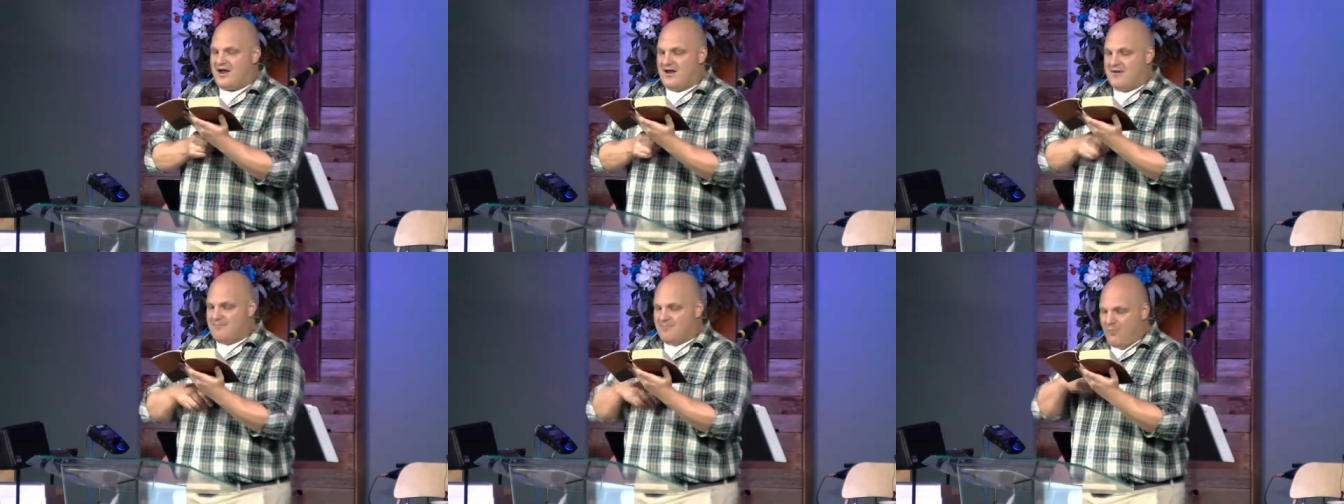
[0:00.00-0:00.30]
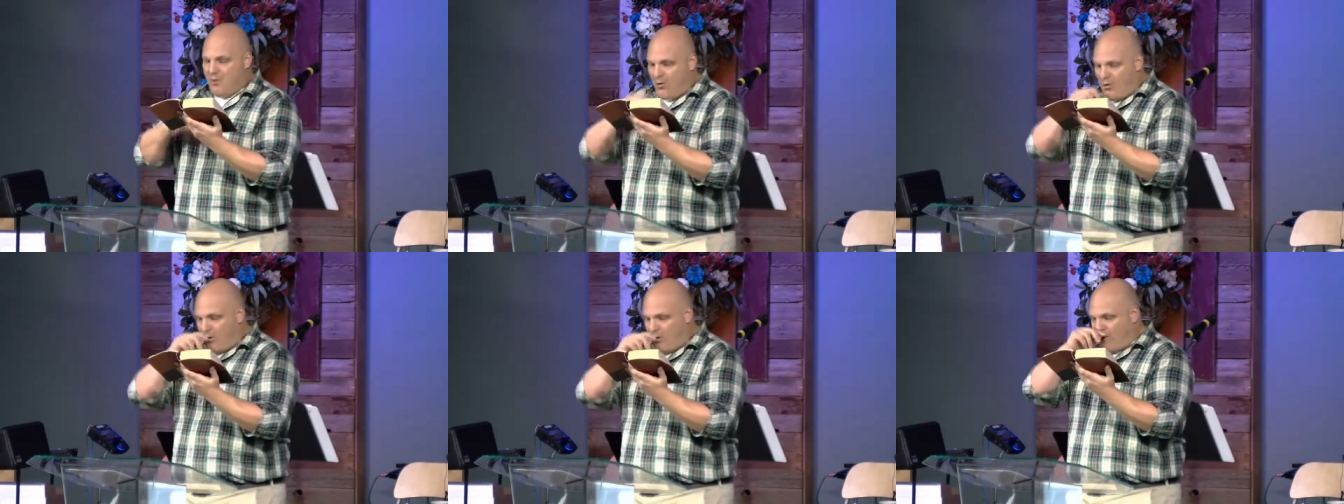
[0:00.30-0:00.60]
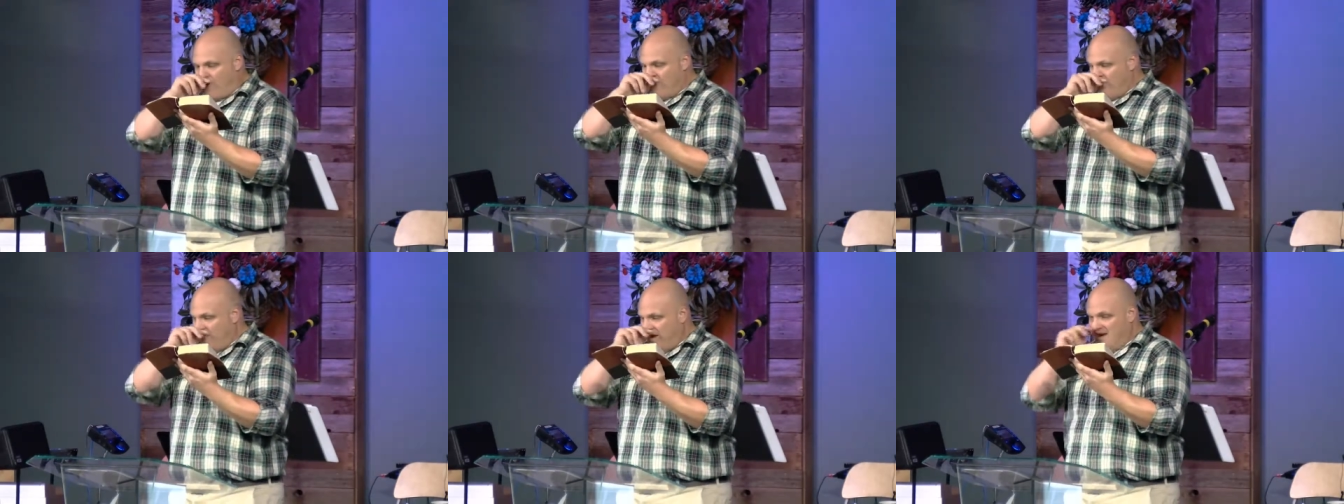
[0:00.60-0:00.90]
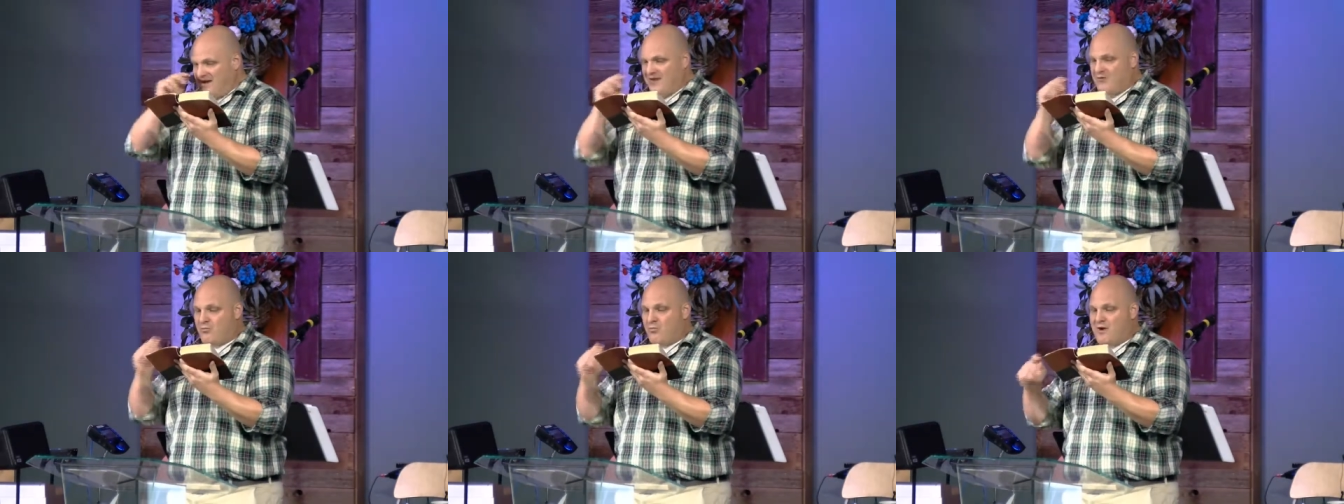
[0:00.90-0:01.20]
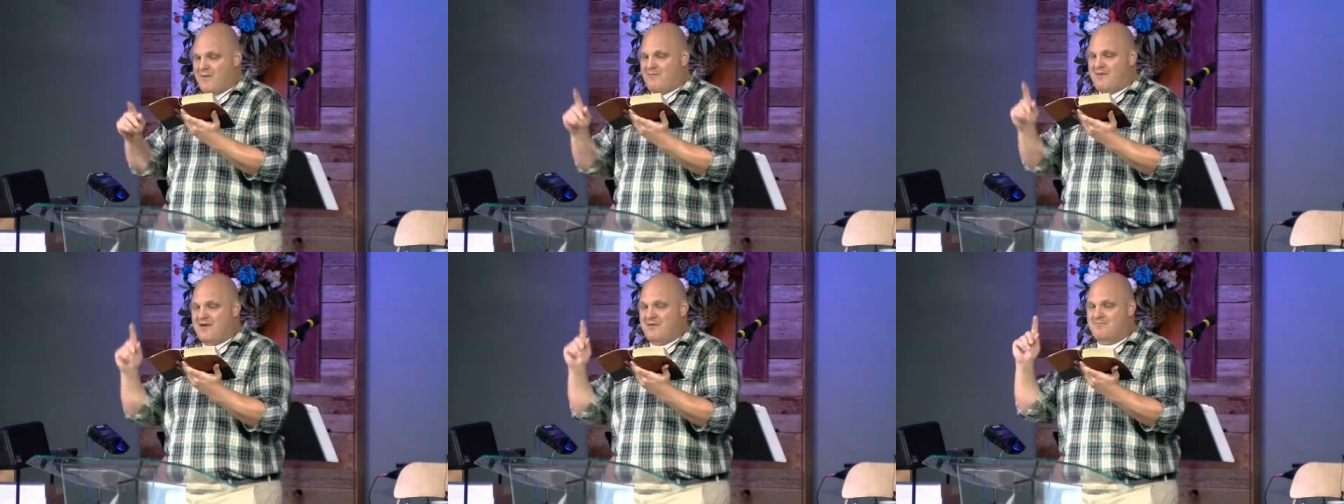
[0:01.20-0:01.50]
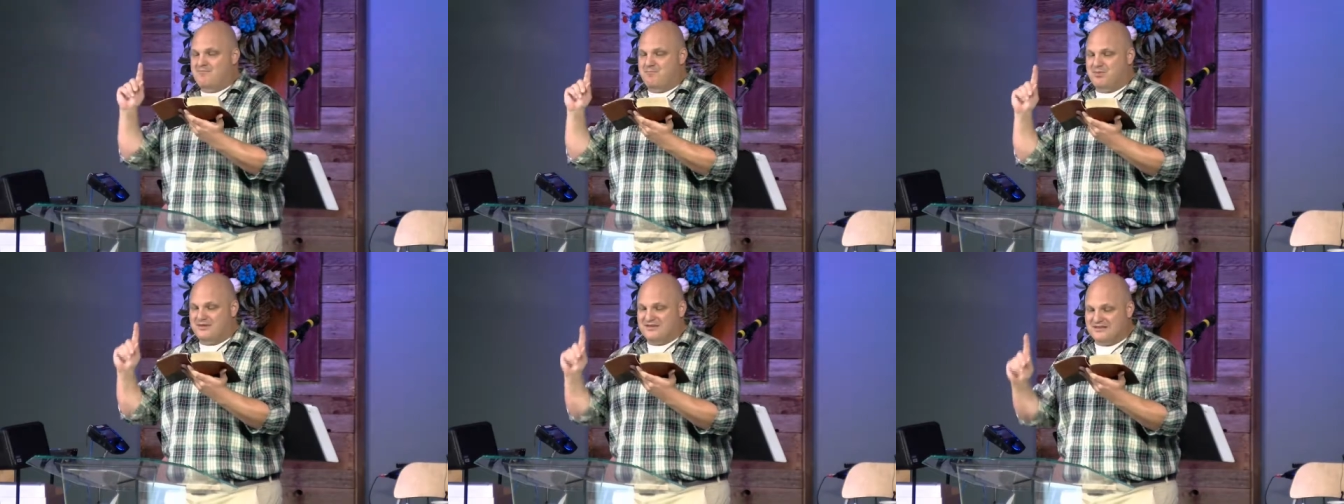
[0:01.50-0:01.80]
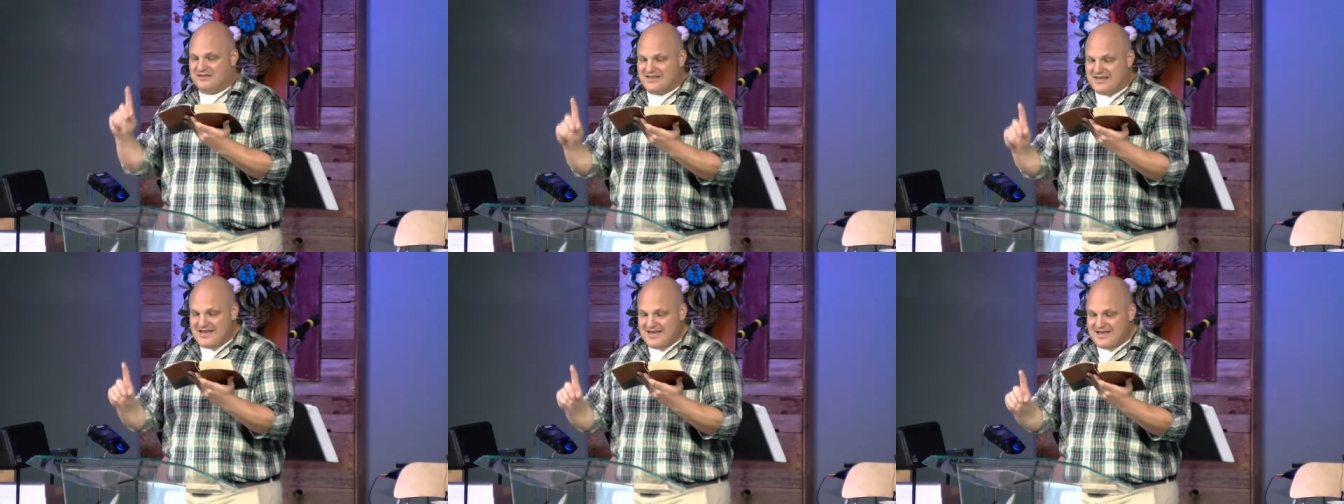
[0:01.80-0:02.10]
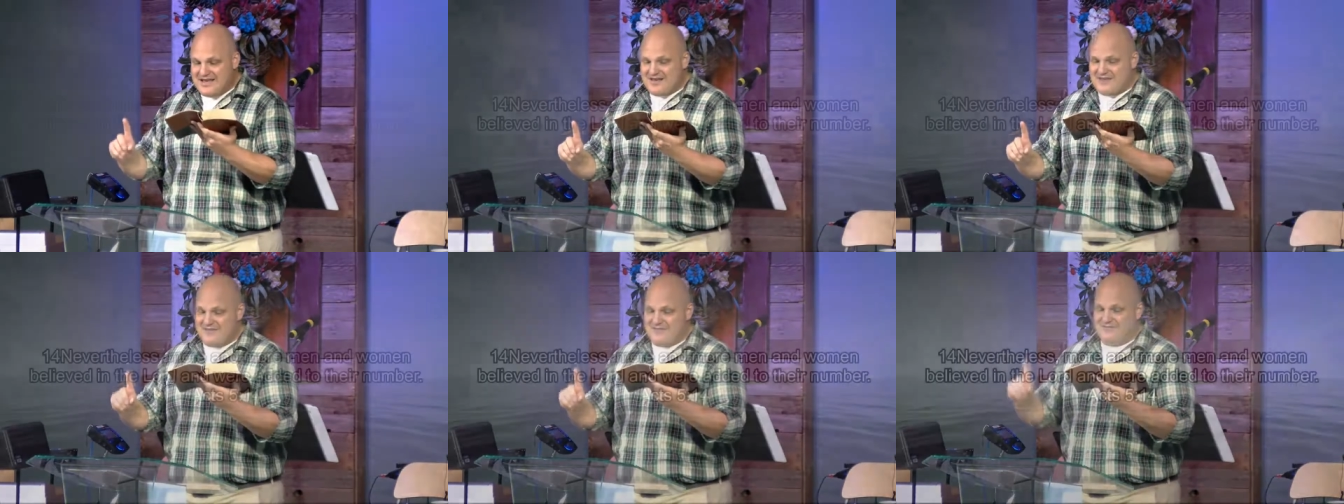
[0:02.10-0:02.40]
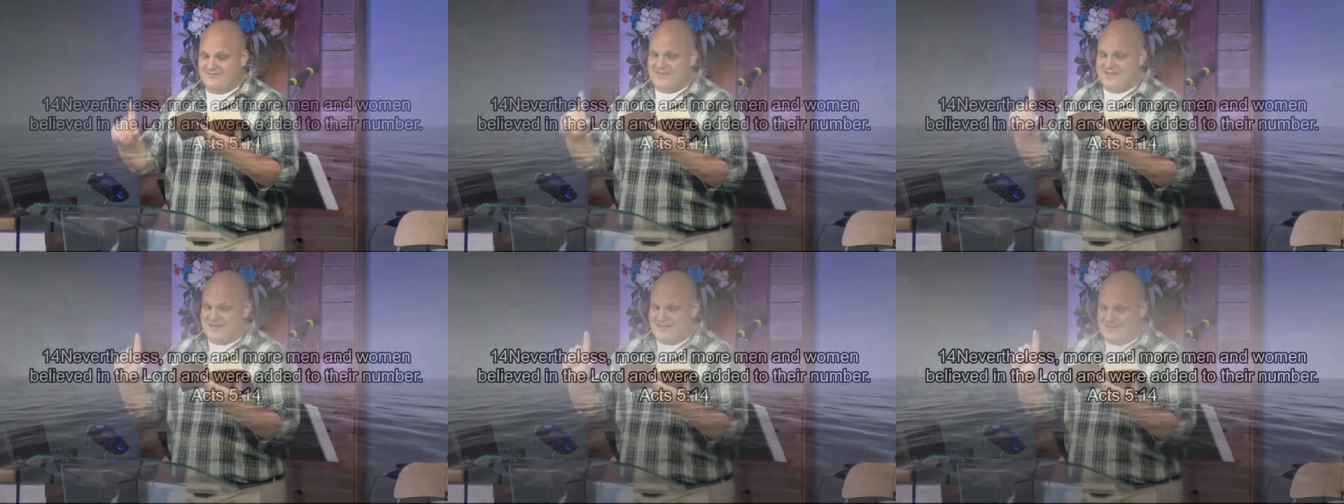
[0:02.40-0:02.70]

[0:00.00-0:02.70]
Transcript: and more men and women believed in